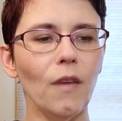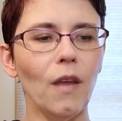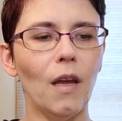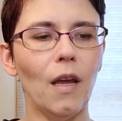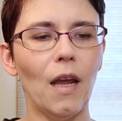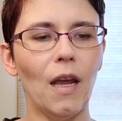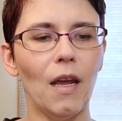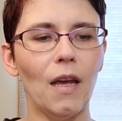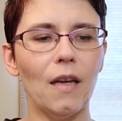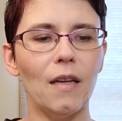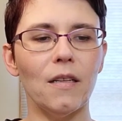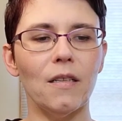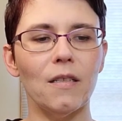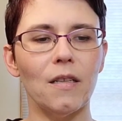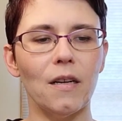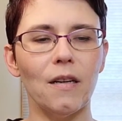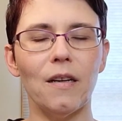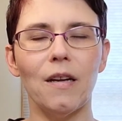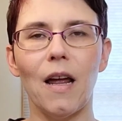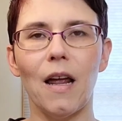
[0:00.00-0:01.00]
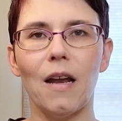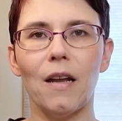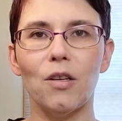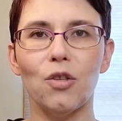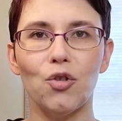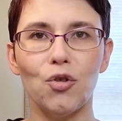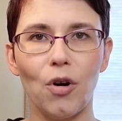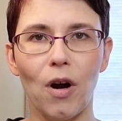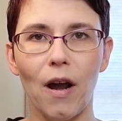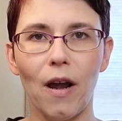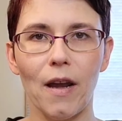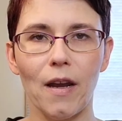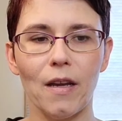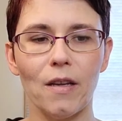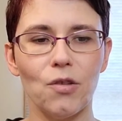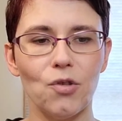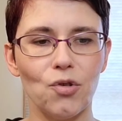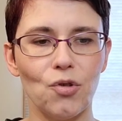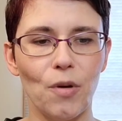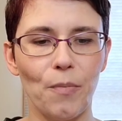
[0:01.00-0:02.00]
and not as drying
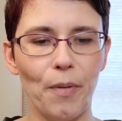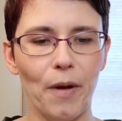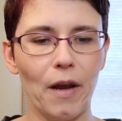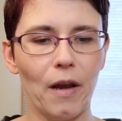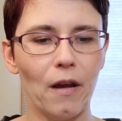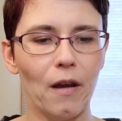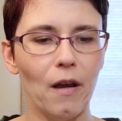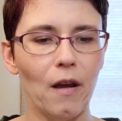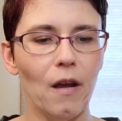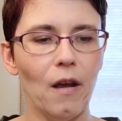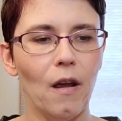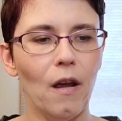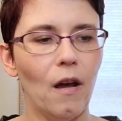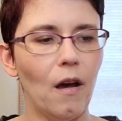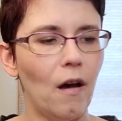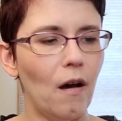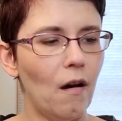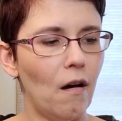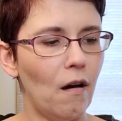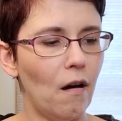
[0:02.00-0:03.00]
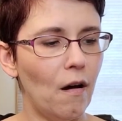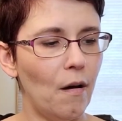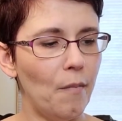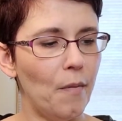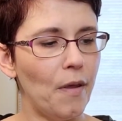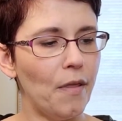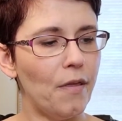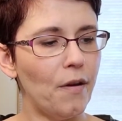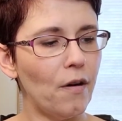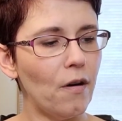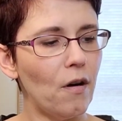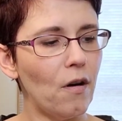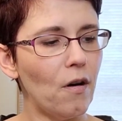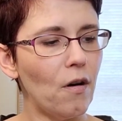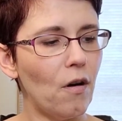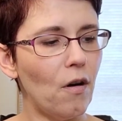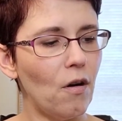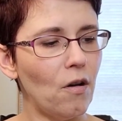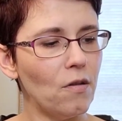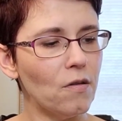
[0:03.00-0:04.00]
and stripping. There are
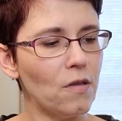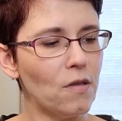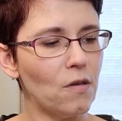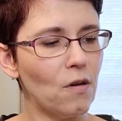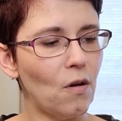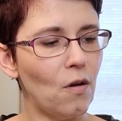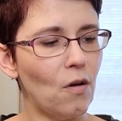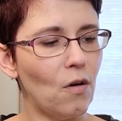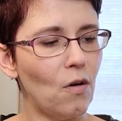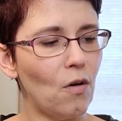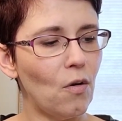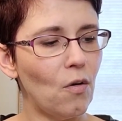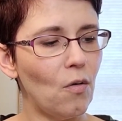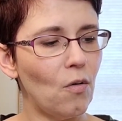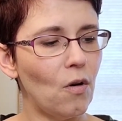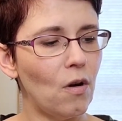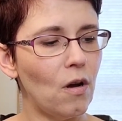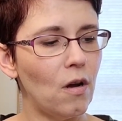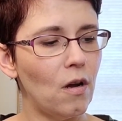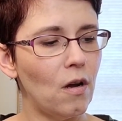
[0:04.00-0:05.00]
also